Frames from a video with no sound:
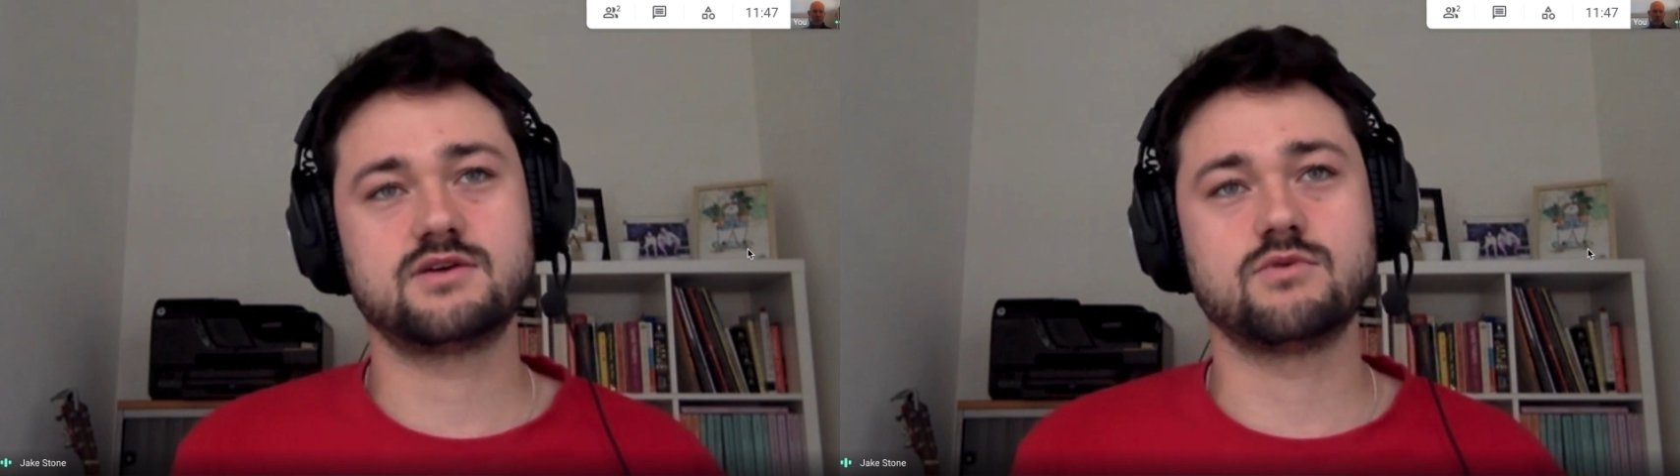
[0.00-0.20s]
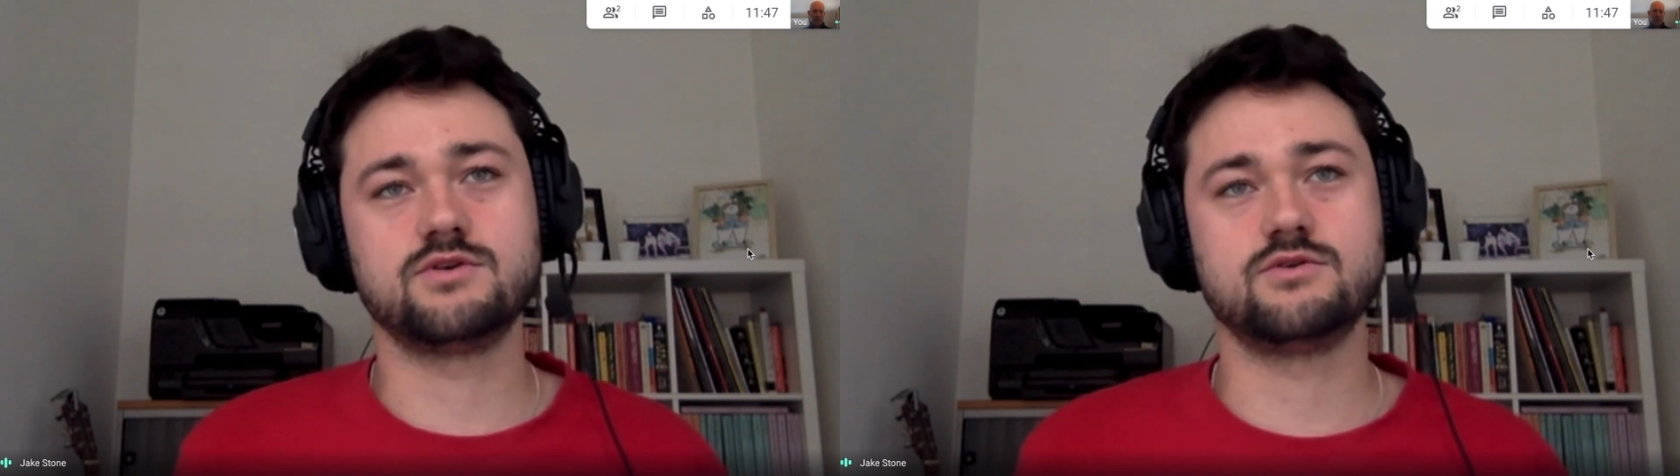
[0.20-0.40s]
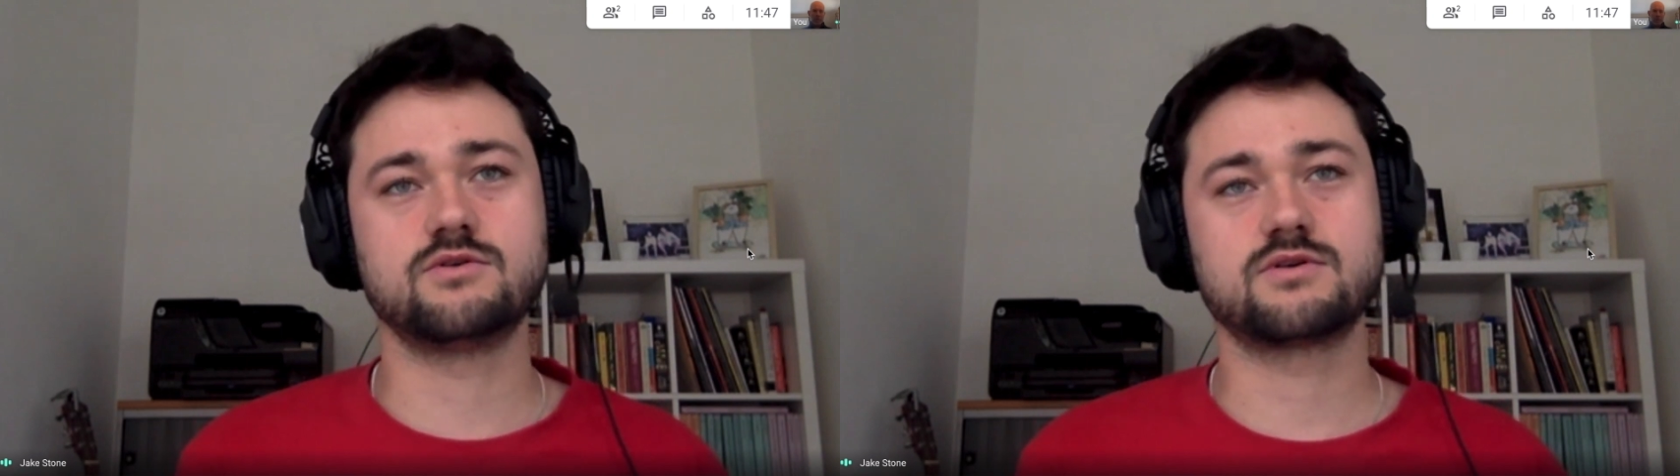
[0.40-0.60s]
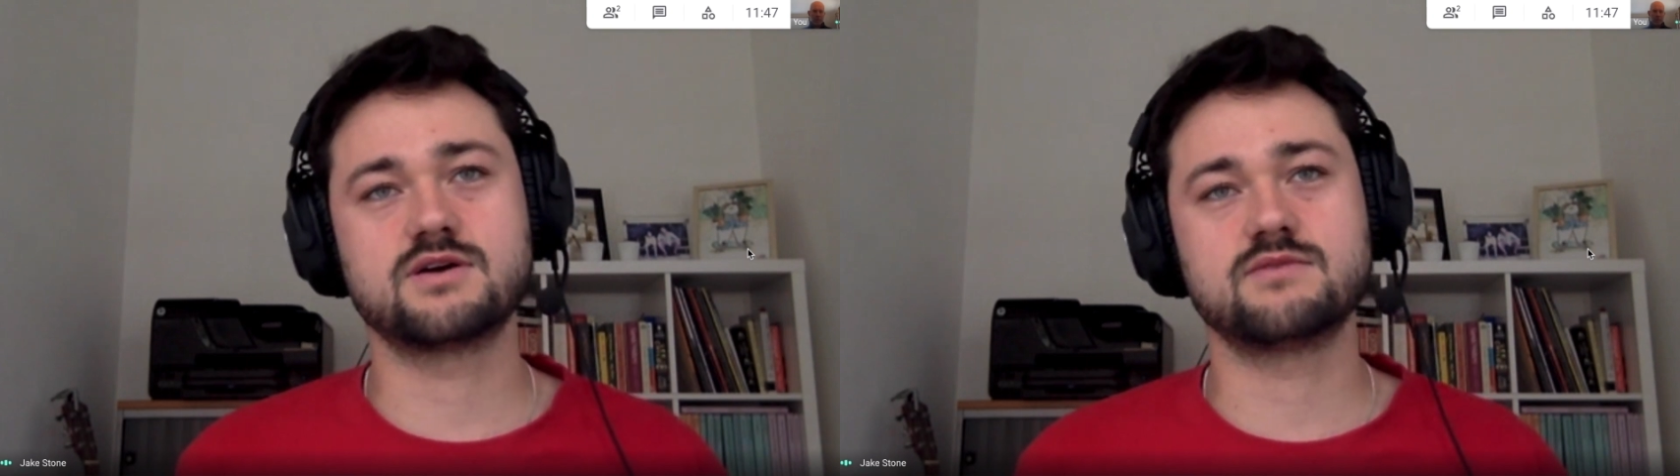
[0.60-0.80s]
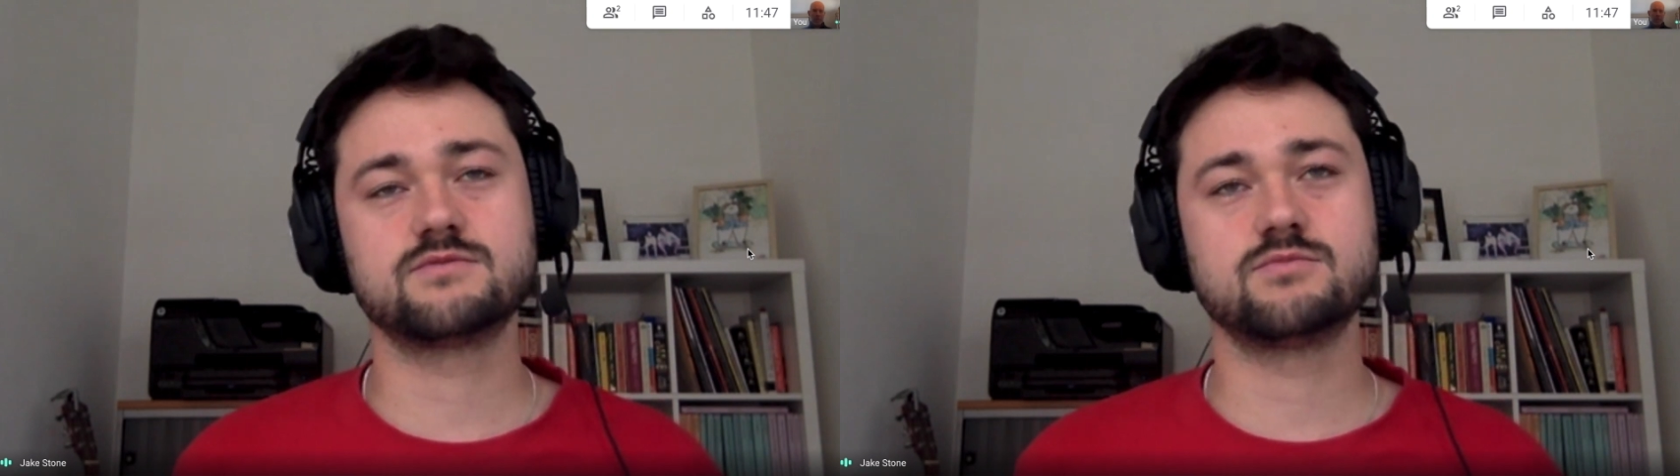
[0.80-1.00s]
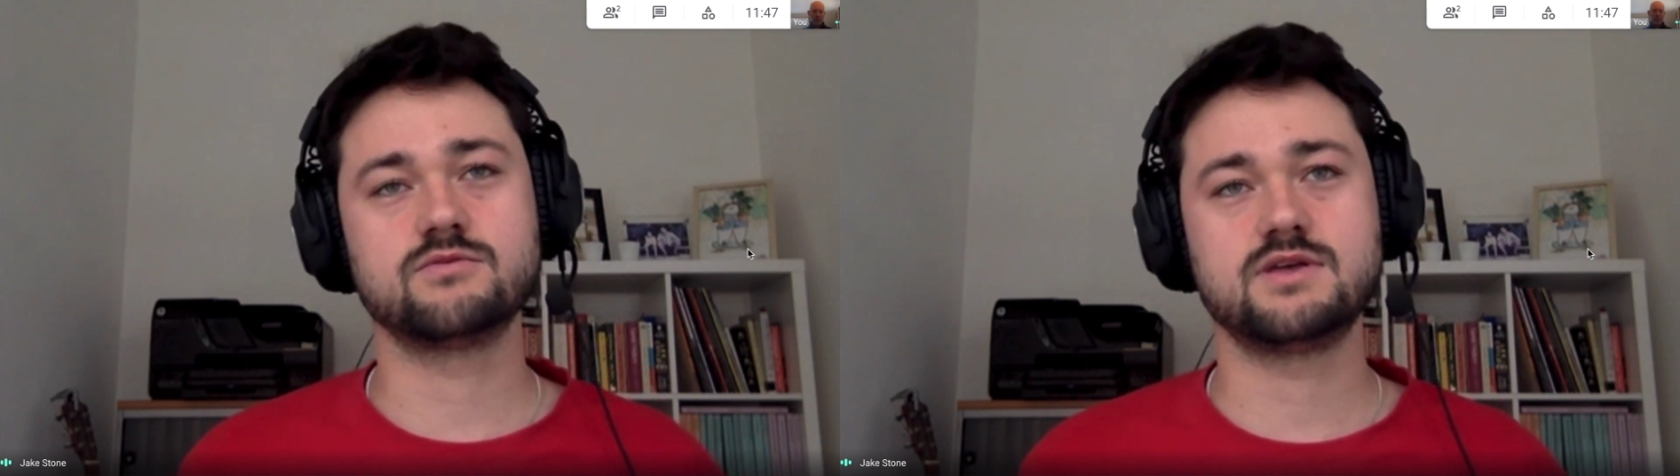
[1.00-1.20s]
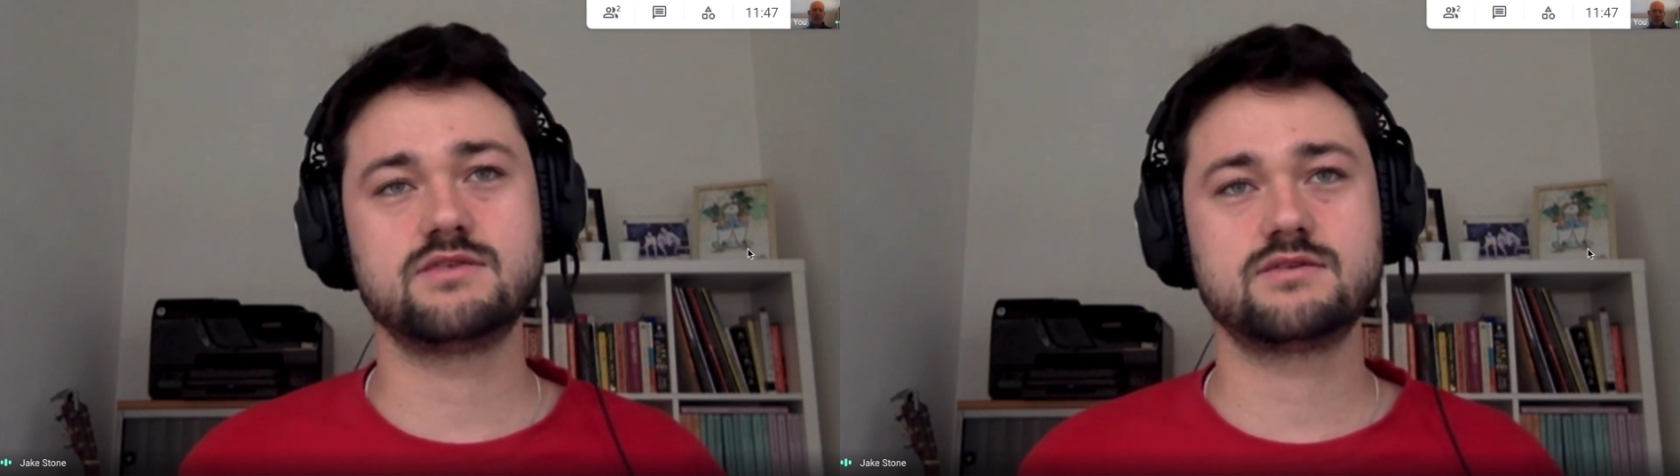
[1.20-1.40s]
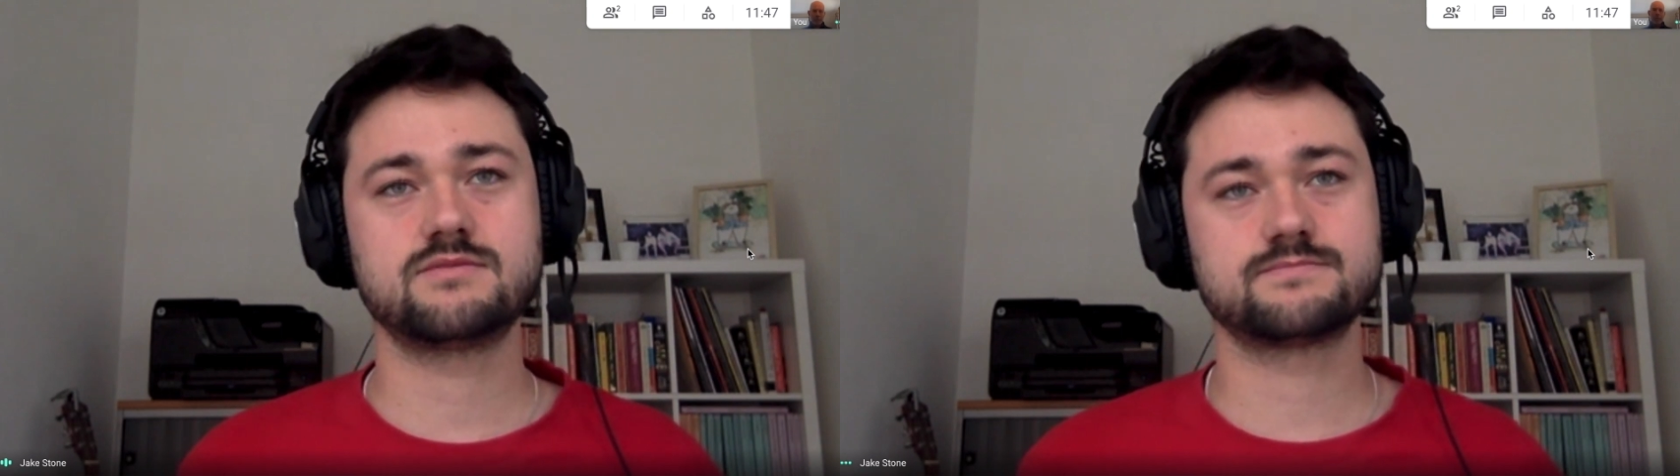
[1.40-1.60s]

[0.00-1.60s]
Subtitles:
what you're comfortable with.